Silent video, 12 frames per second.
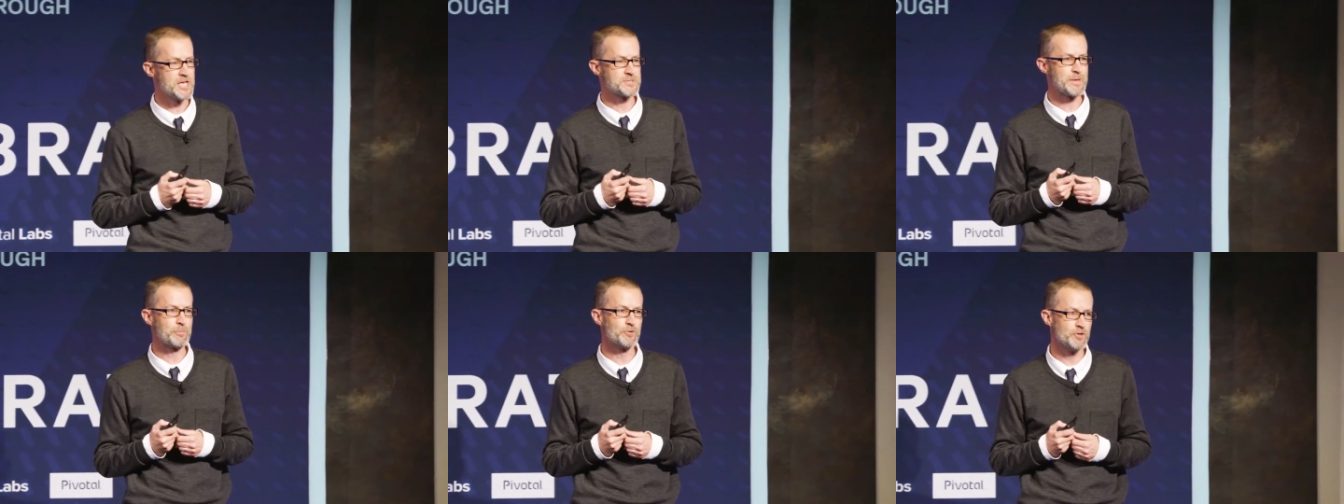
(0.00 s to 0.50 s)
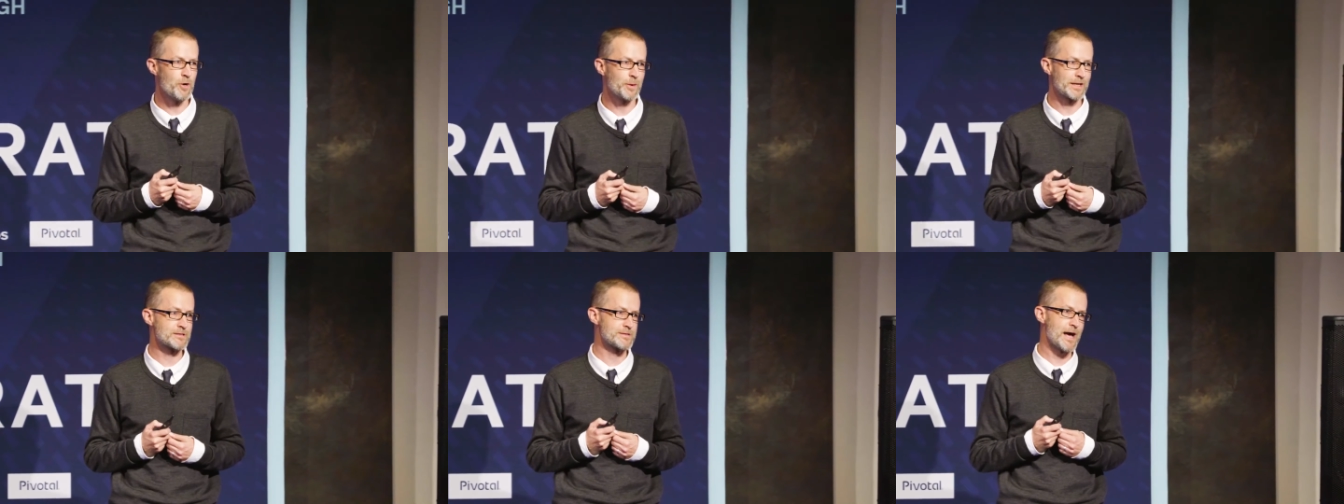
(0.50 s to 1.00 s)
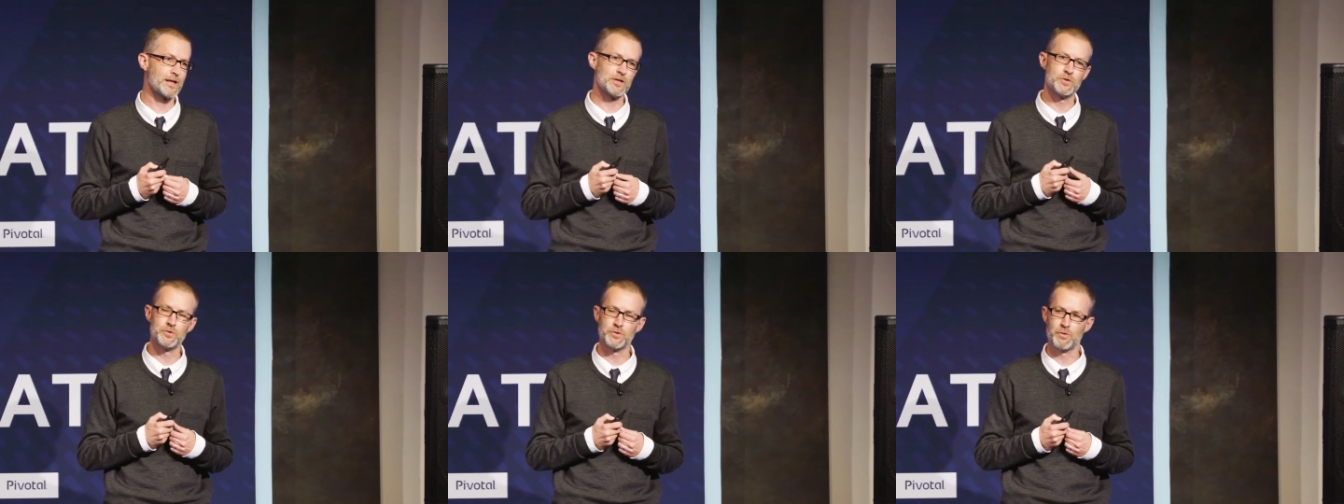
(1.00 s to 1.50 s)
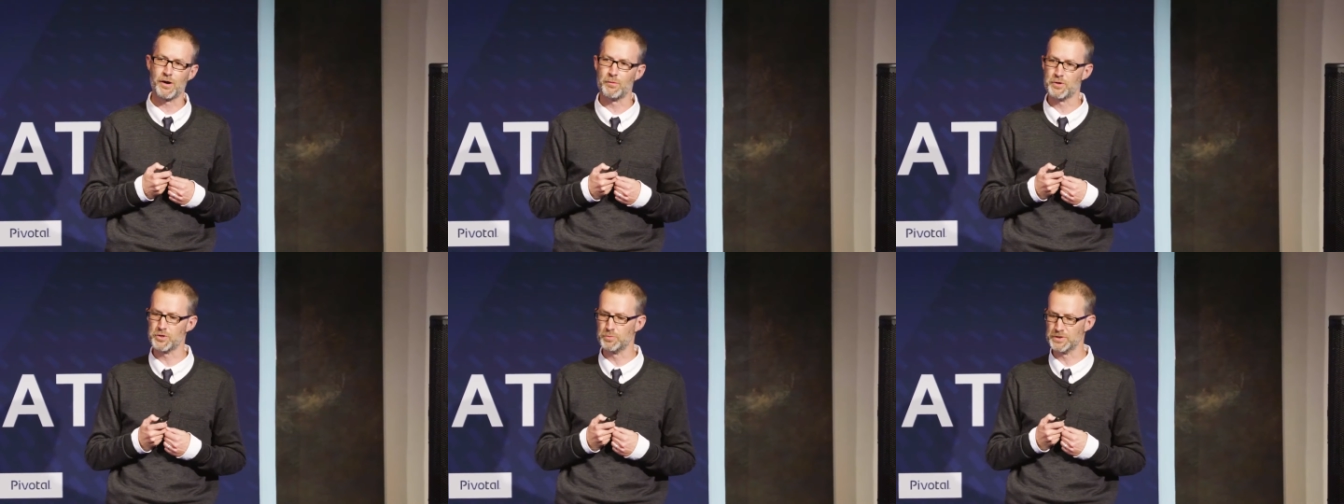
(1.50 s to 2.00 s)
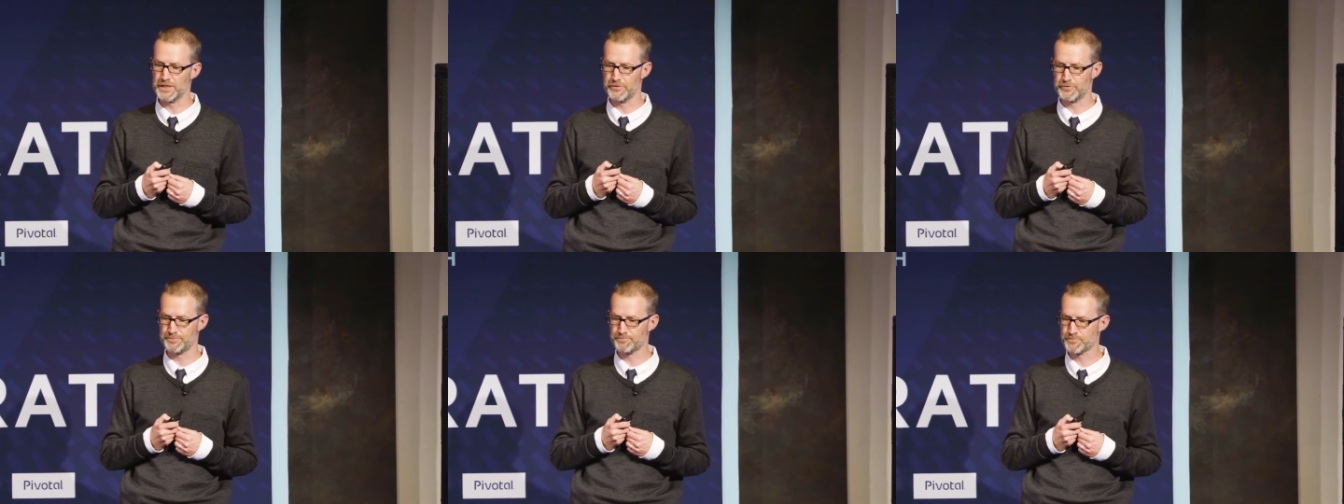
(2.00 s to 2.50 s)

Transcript: is people knowing exactly who you are when you believe.